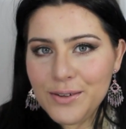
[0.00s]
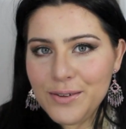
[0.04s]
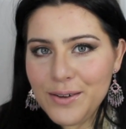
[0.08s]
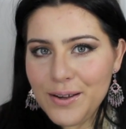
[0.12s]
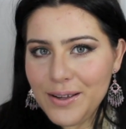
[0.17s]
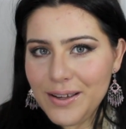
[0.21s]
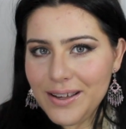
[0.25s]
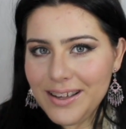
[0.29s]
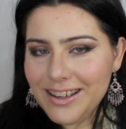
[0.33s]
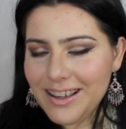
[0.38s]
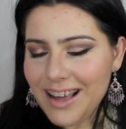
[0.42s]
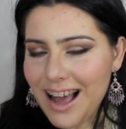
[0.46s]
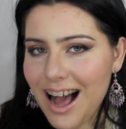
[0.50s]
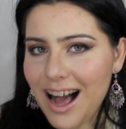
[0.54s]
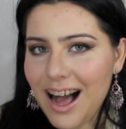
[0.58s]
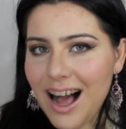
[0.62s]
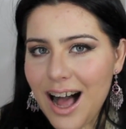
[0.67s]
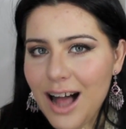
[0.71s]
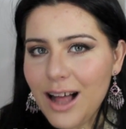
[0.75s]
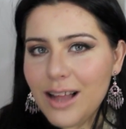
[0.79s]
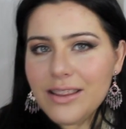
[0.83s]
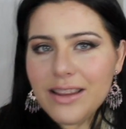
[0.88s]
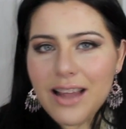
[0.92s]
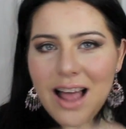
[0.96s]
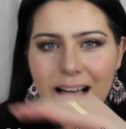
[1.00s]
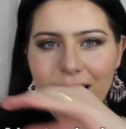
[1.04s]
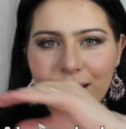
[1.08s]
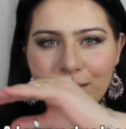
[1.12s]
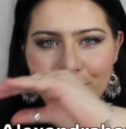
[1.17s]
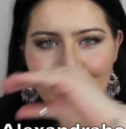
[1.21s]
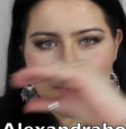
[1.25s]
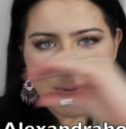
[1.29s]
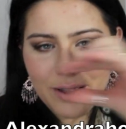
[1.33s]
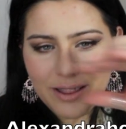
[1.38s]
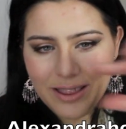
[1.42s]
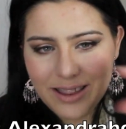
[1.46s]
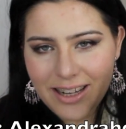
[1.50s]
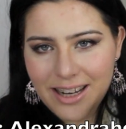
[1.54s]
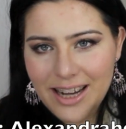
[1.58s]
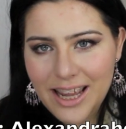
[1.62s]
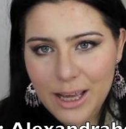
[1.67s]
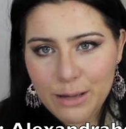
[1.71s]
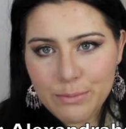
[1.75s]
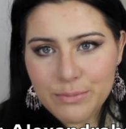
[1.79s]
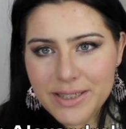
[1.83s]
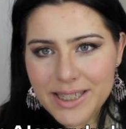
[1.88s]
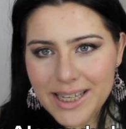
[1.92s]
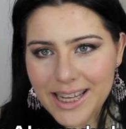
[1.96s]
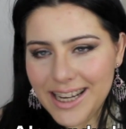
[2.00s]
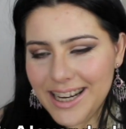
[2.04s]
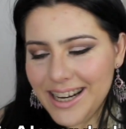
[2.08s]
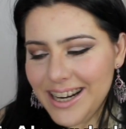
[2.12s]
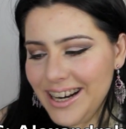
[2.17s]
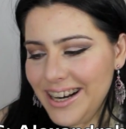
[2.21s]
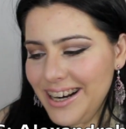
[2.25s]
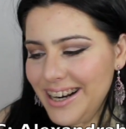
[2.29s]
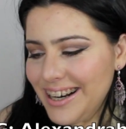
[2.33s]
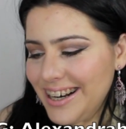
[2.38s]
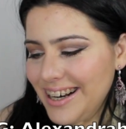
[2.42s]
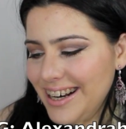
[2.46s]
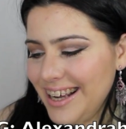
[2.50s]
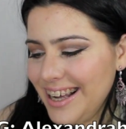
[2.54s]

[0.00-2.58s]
You know, I'll put the names here.